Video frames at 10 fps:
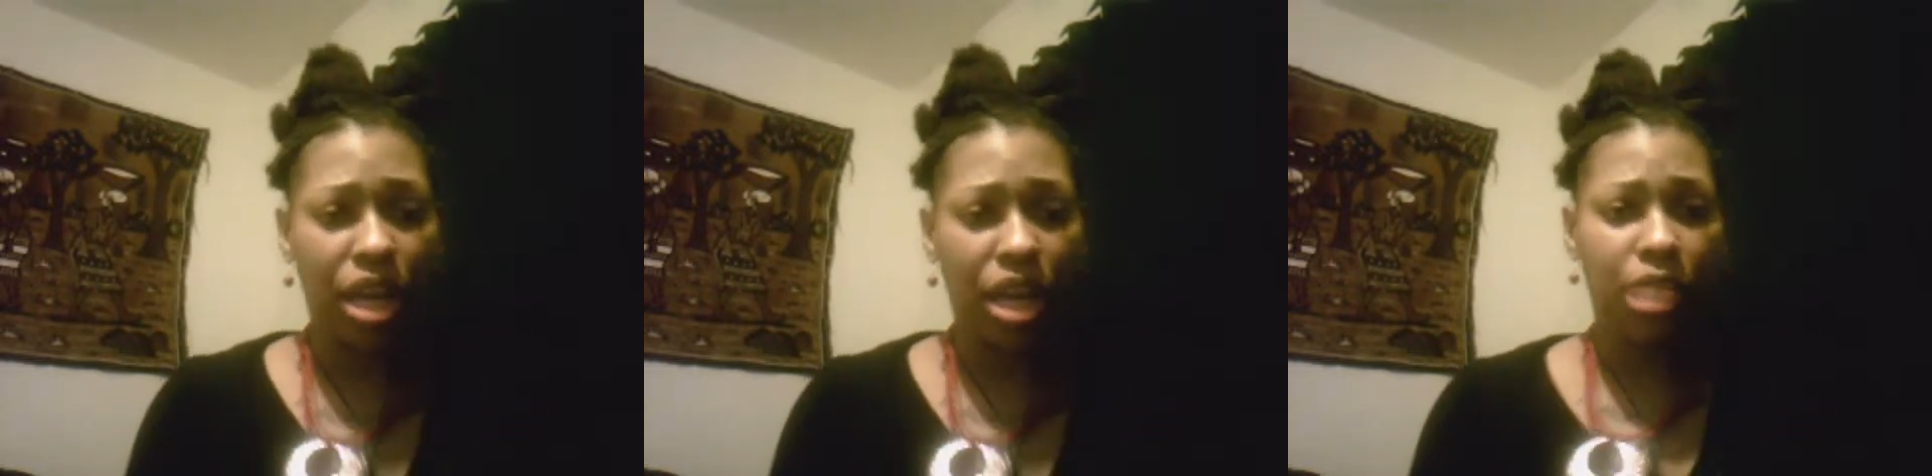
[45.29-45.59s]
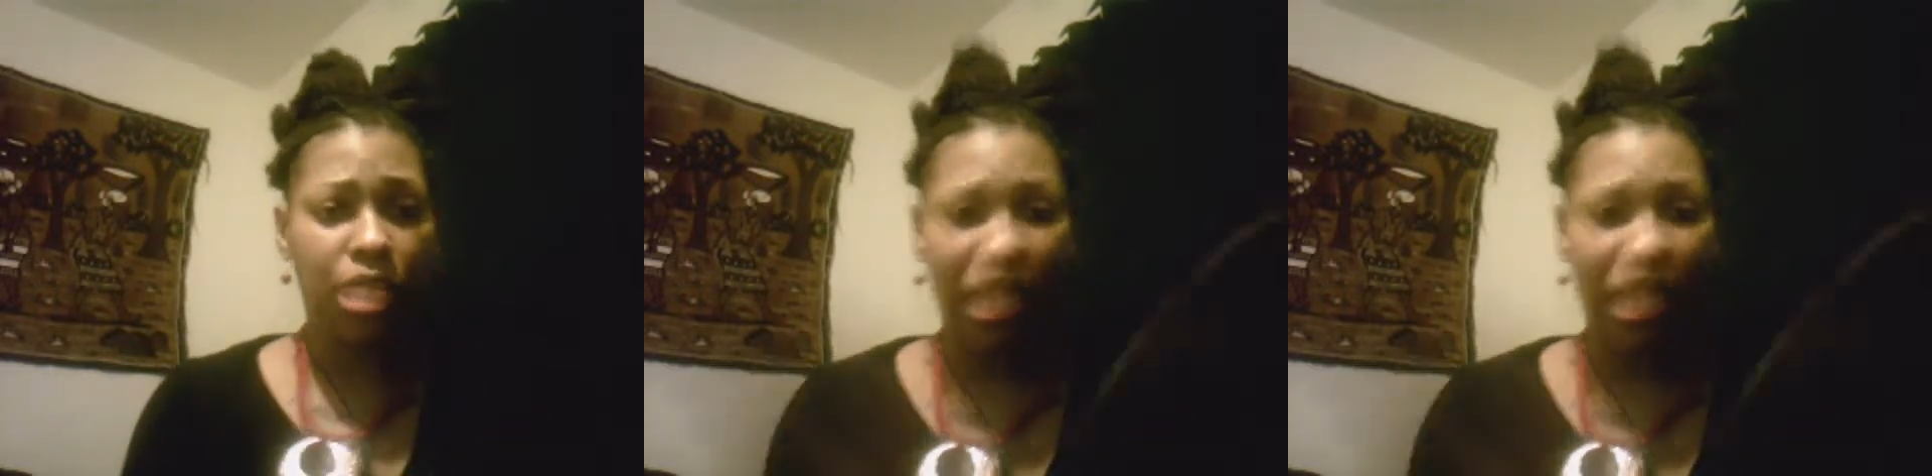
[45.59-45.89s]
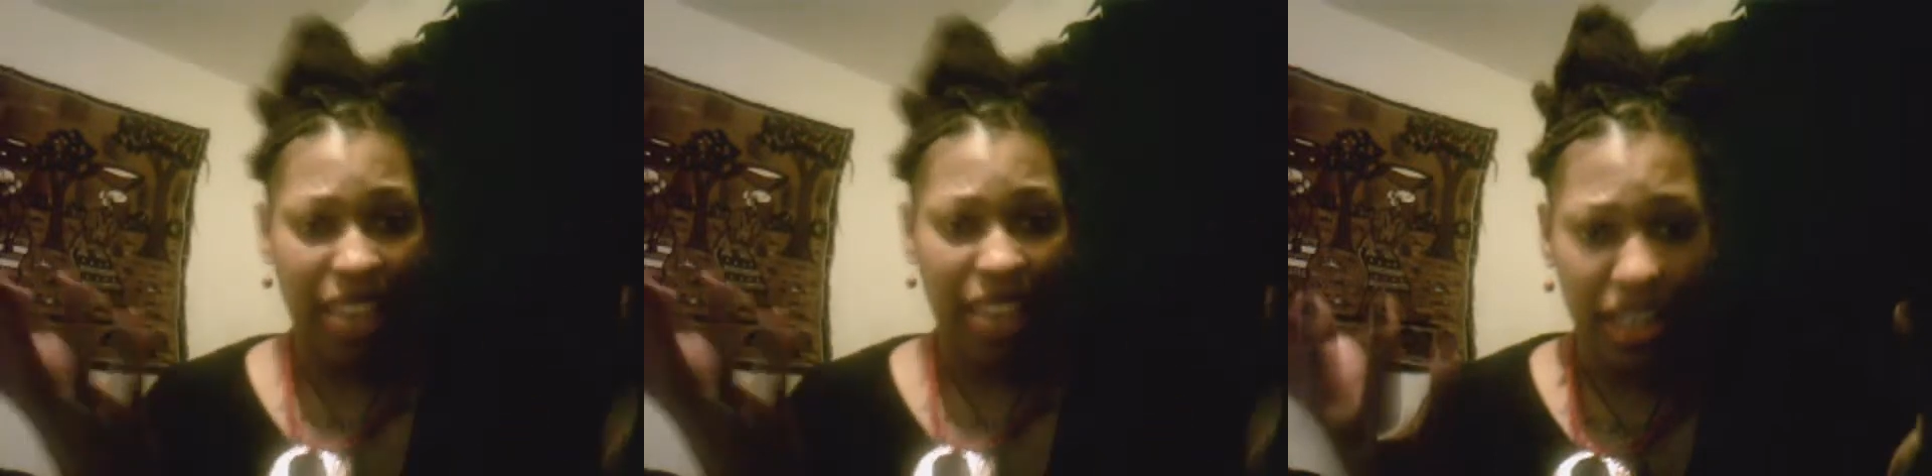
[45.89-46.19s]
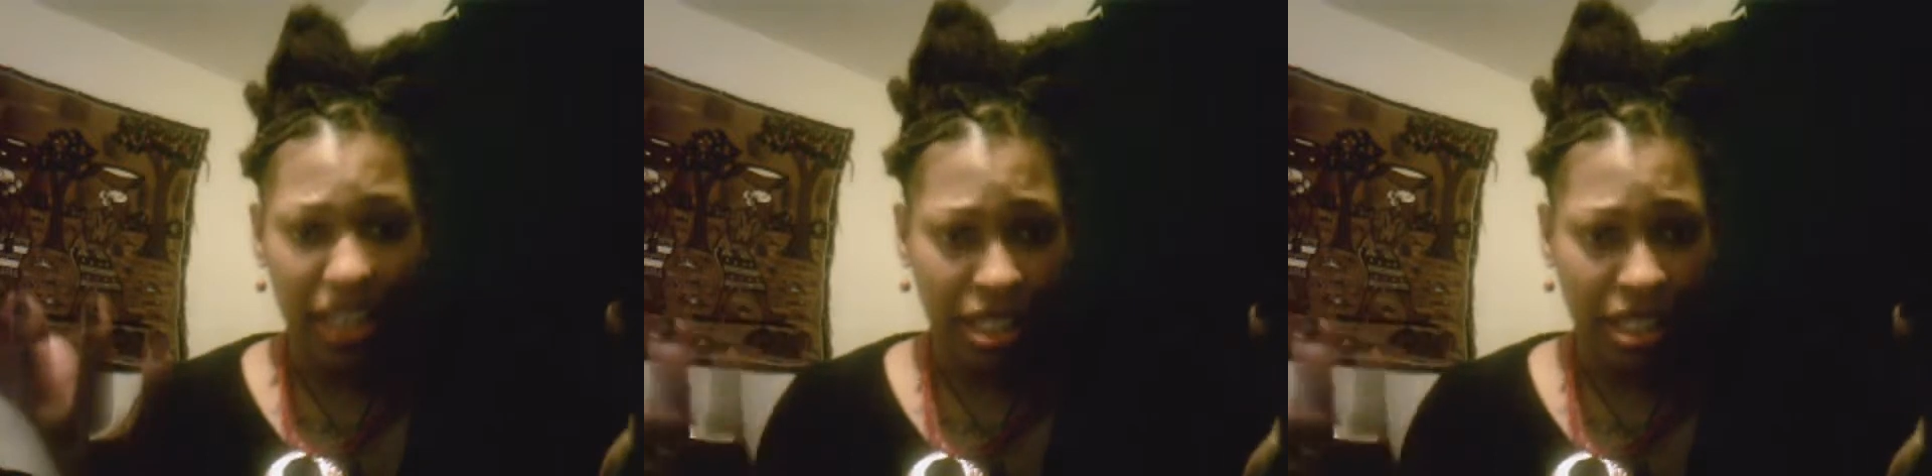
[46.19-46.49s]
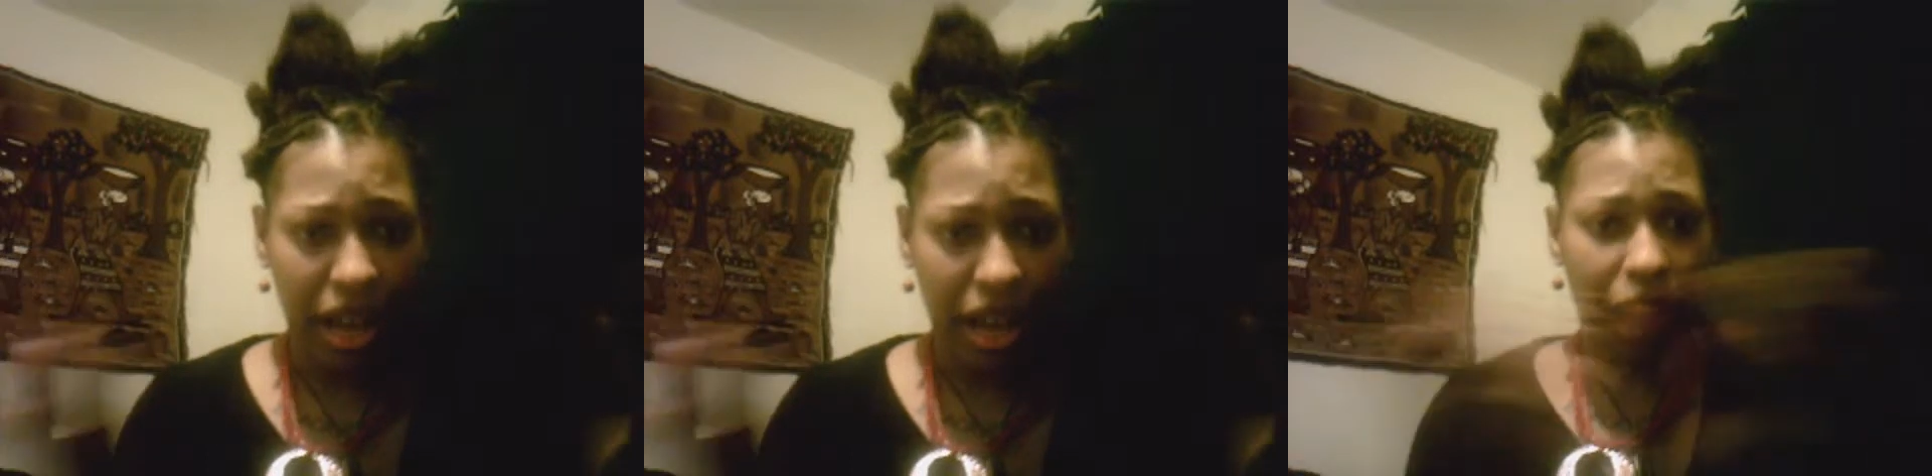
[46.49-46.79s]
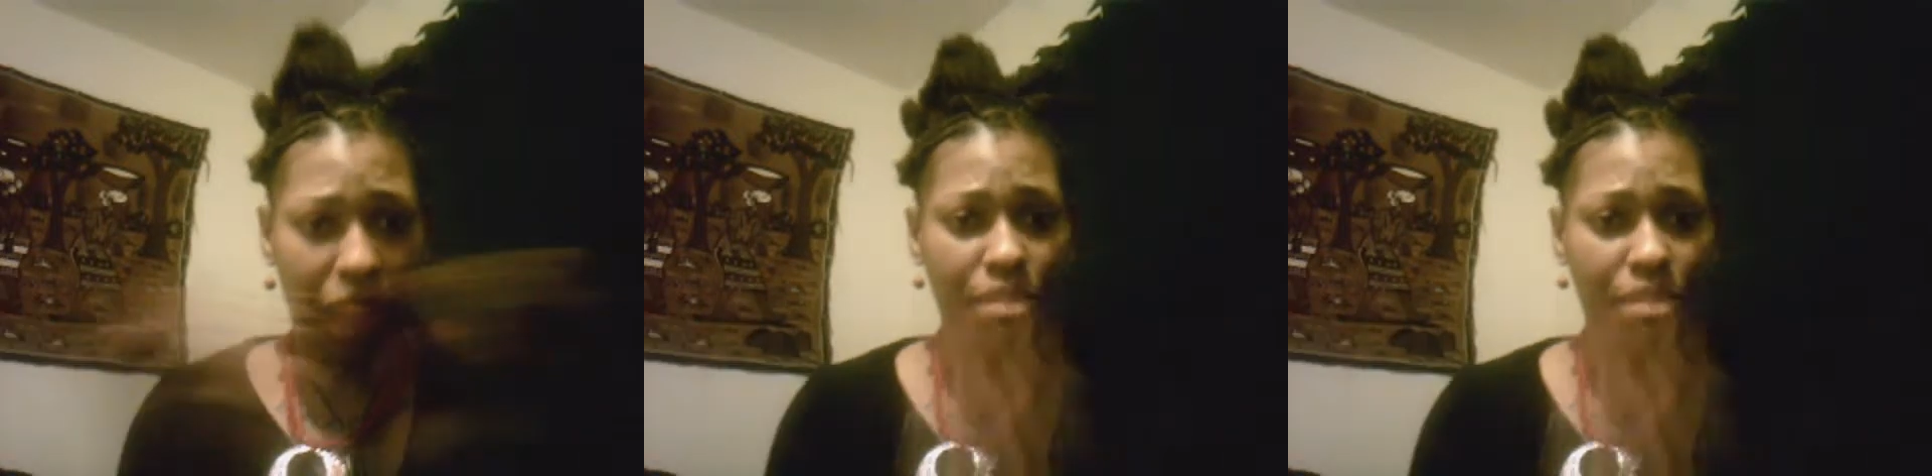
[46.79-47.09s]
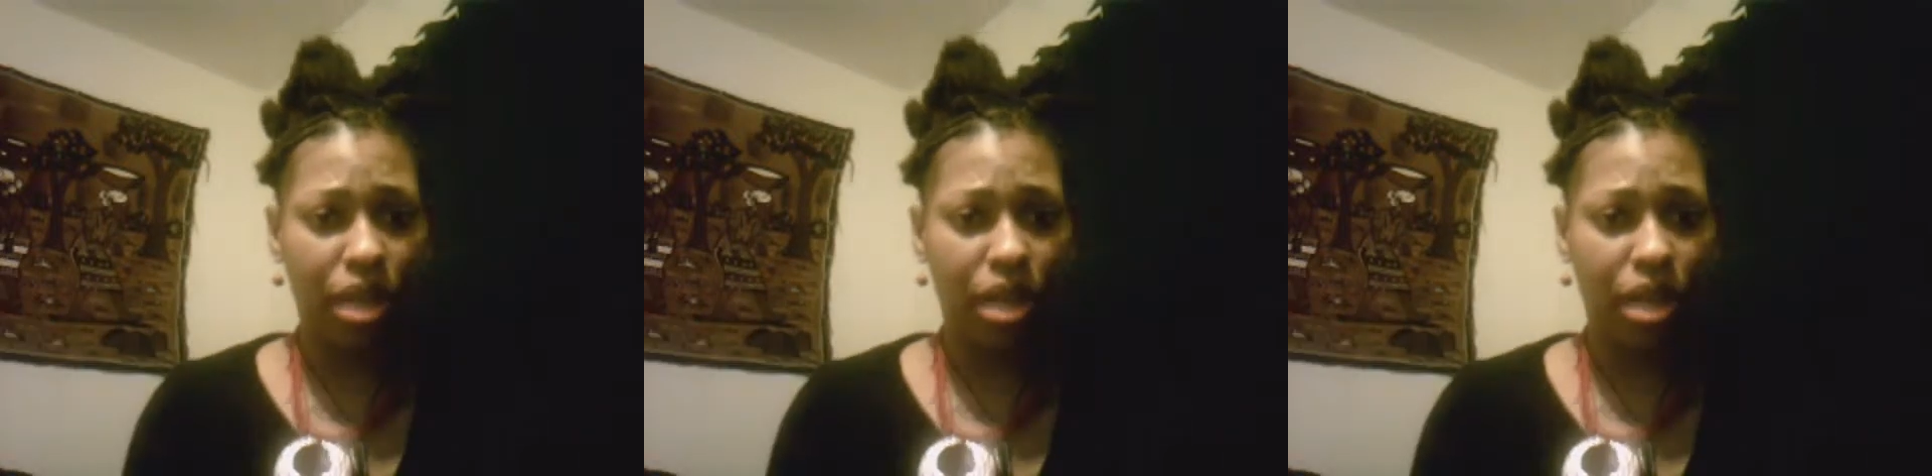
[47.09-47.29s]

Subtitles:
spontaneous times.